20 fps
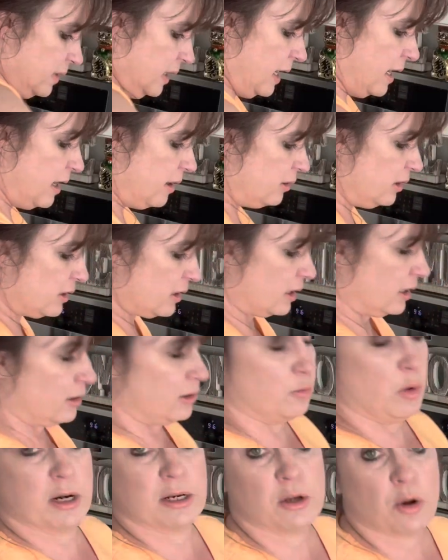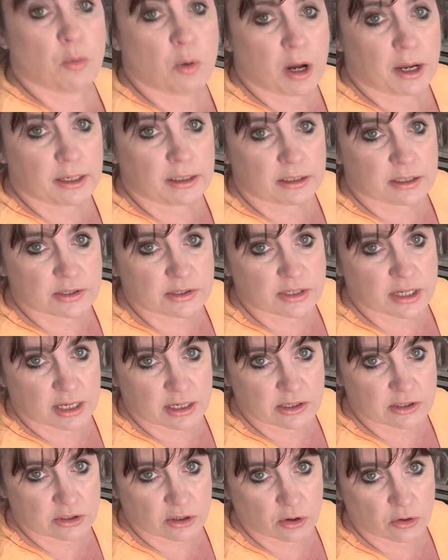And you wanna know what? This
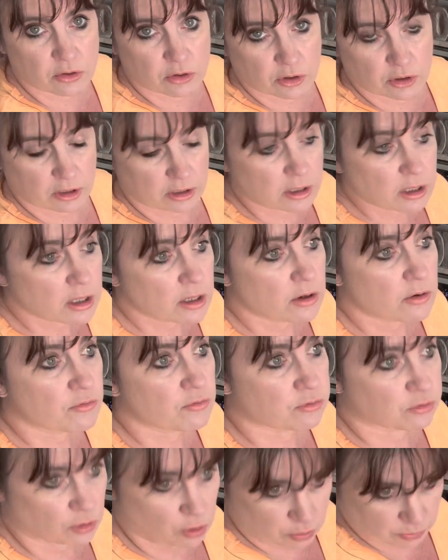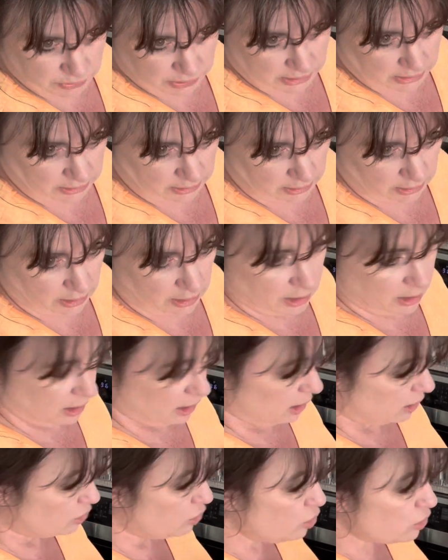tastes so good? Frozen.
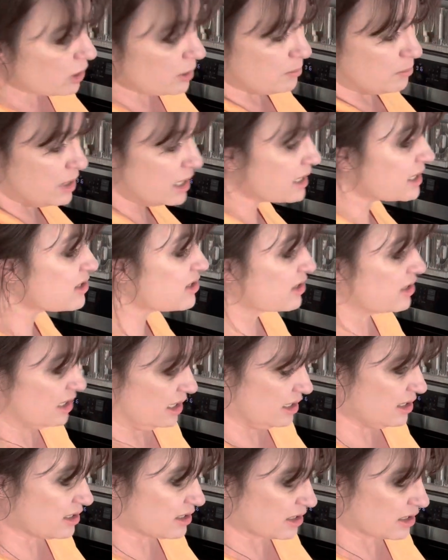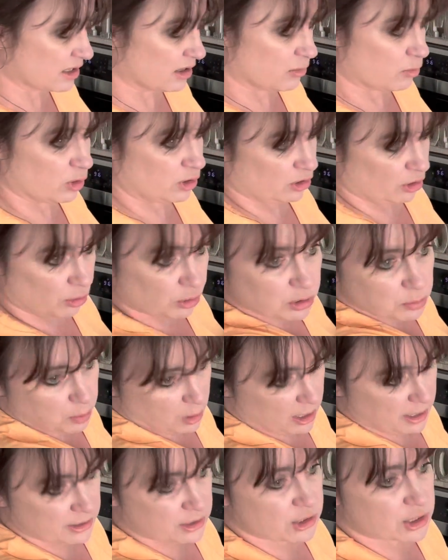You can mix this without the
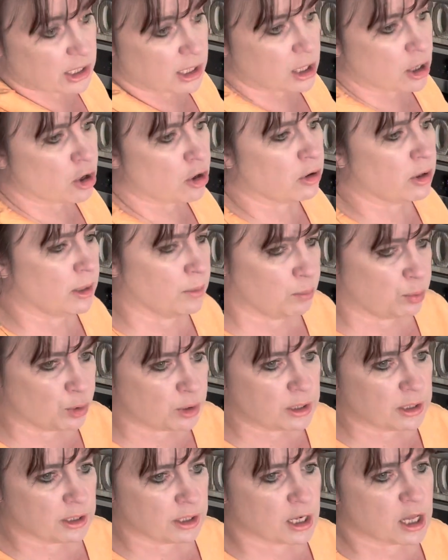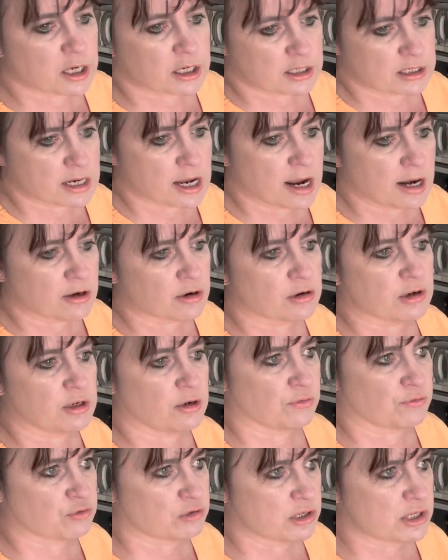pie shell and put it in a container in your
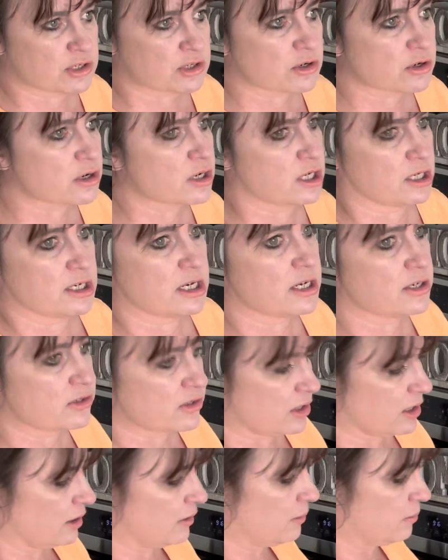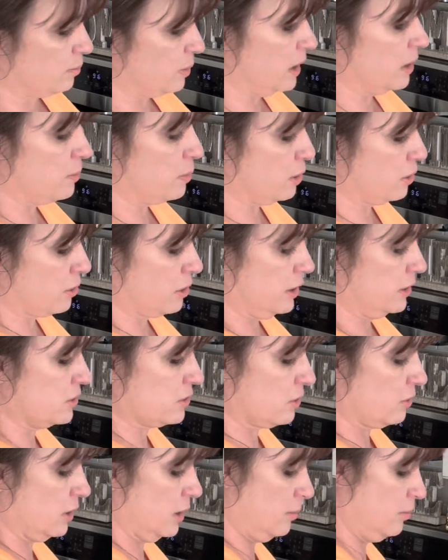freezer and it tastes like peanut butter ice
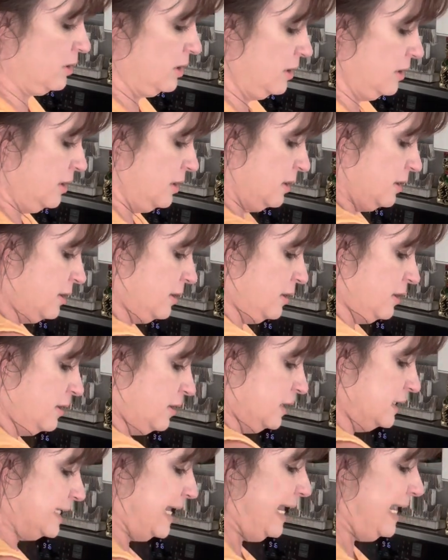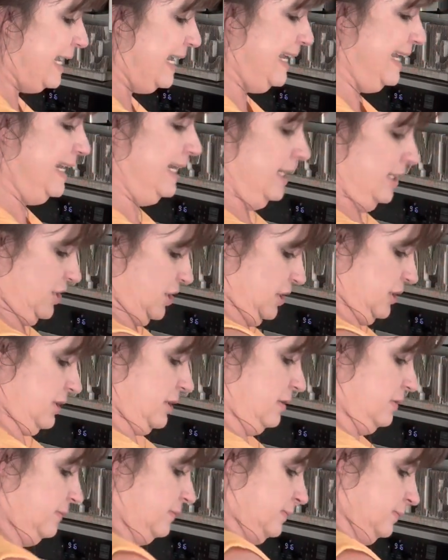cream. Delicious.
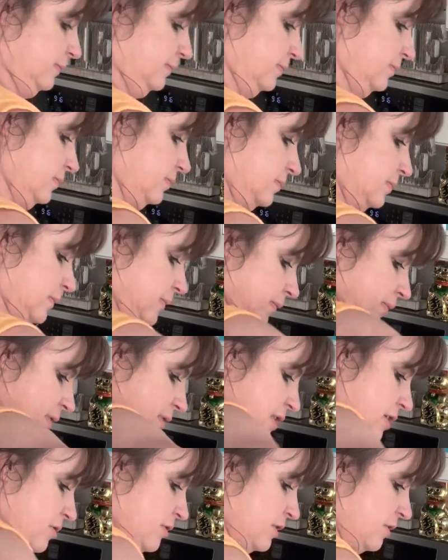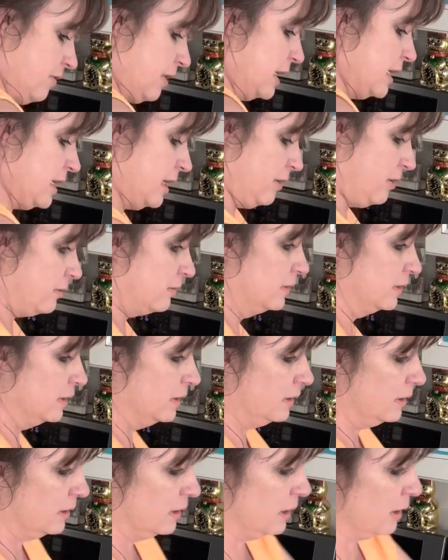I'm telling you right now.
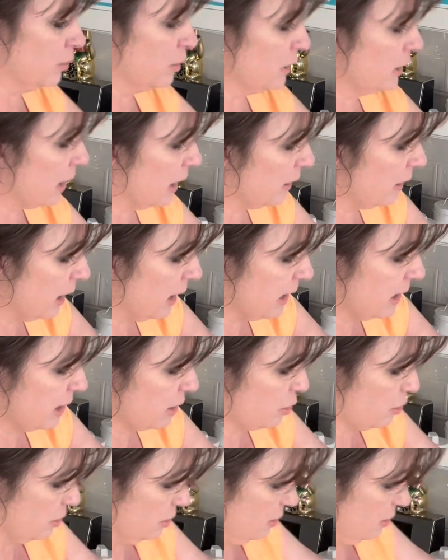I would not lie to you.